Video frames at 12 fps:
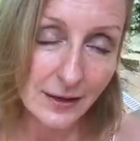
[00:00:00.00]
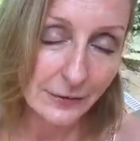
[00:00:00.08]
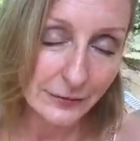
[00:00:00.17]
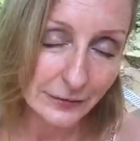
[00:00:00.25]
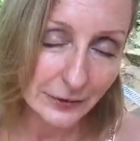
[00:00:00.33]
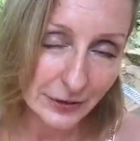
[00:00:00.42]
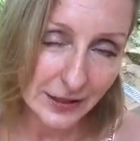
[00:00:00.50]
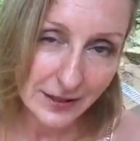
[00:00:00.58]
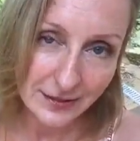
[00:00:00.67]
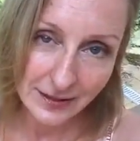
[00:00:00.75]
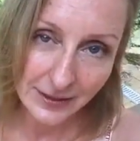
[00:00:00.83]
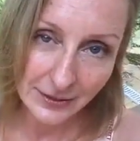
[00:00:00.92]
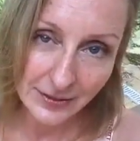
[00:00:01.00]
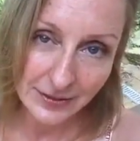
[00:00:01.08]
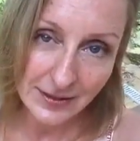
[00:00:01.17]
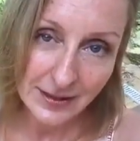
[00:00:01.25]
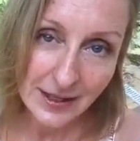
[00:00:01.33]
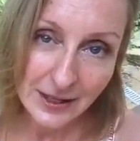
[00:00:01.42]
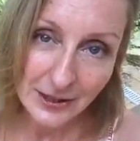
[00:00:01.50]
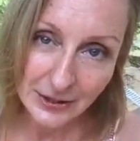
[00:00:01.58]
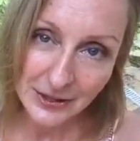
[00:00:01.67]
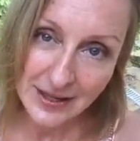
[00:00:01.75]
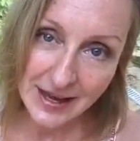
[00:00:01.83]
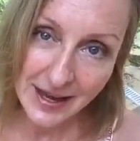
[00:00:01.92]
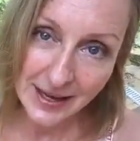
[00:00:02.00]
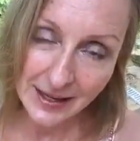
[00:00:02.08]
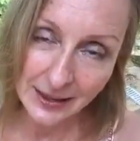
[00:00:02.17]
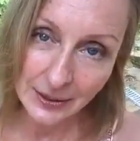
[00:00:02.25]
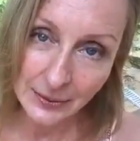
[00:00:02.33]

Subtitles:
fully clothed, learning how